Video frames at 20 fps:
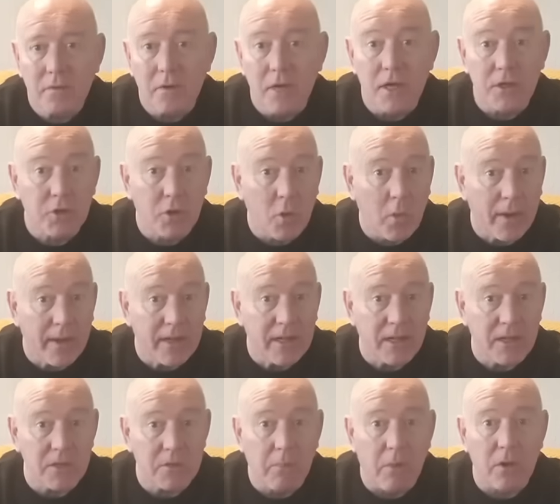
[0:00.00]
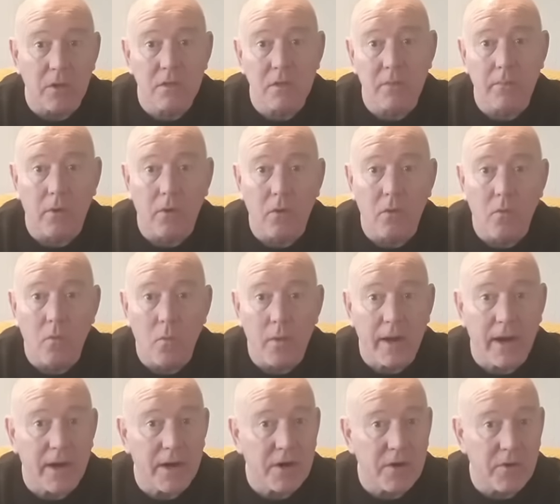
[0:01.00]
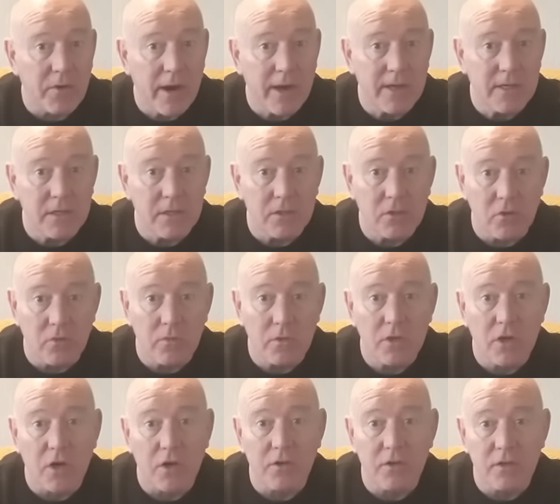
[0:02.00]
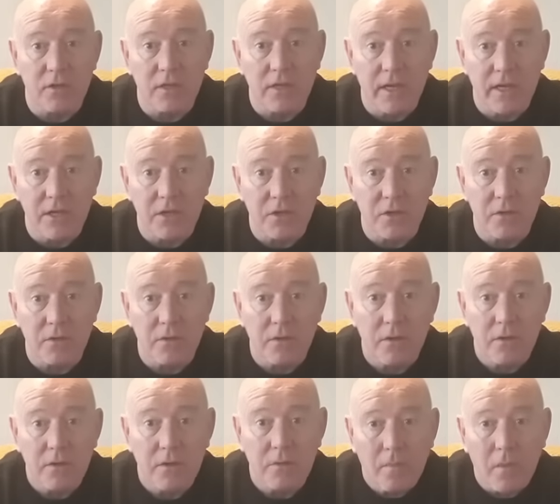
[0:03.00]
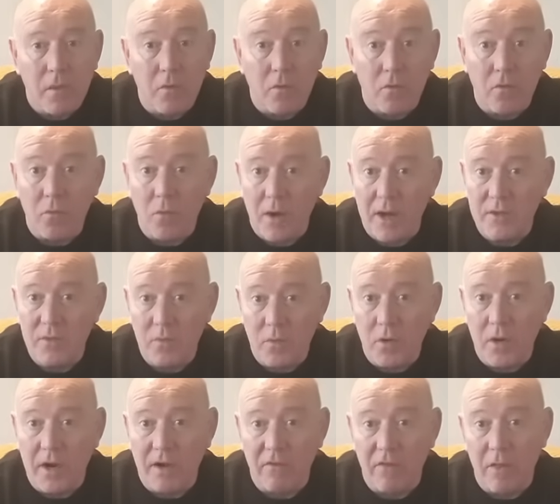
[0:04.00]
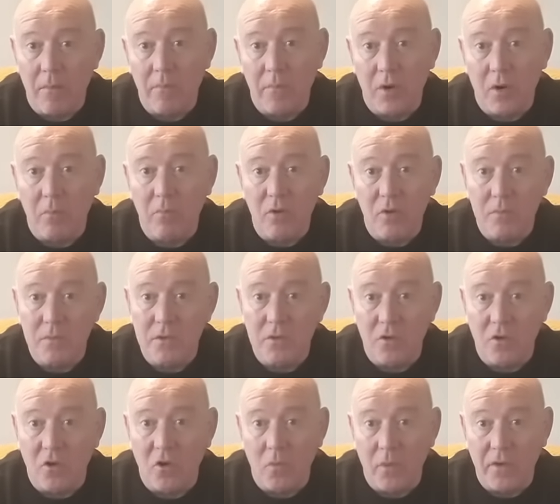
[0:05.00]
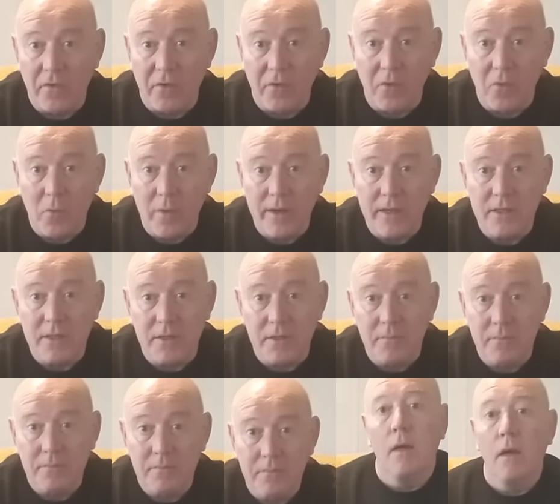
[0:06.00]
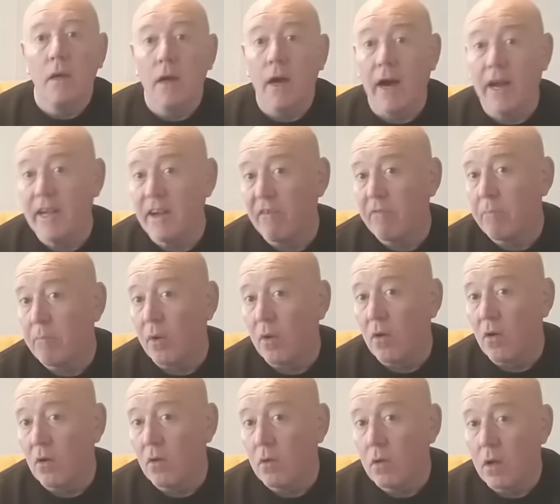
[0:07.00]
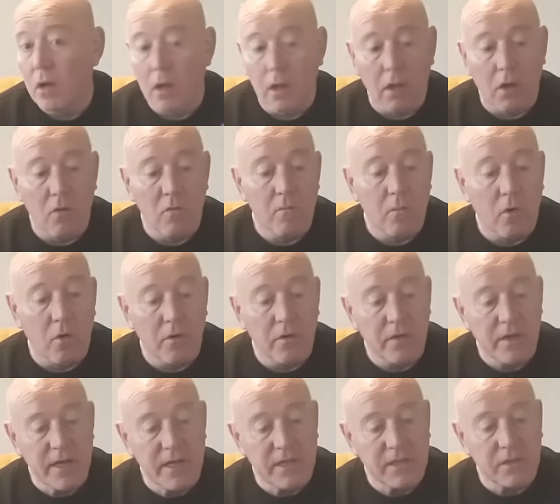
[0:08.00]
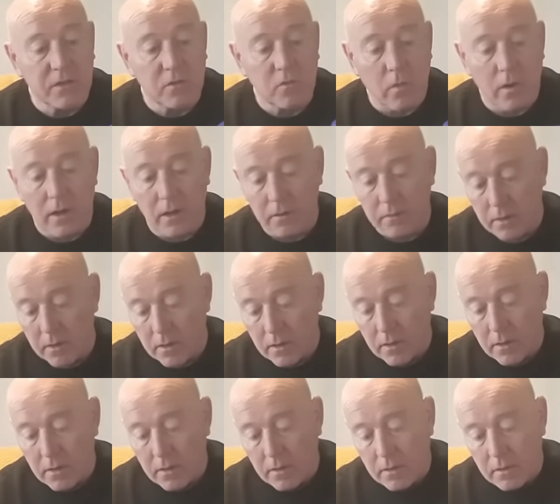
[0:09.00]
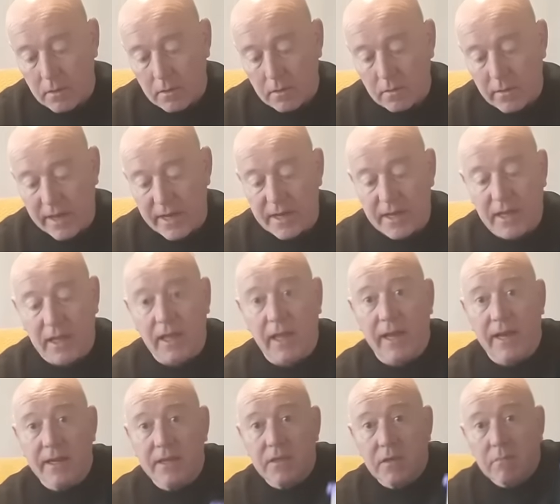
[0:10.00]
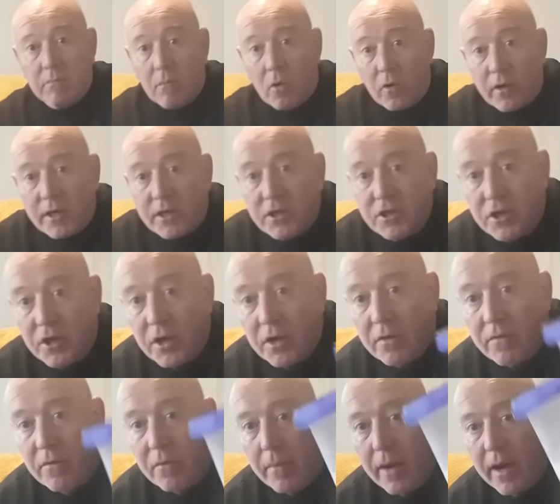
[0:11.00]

as quickly as possible without creating too much condensation. Otherwise we're going to have them problems all the way through winter. I have bought a load more of these as well. They collect moisture from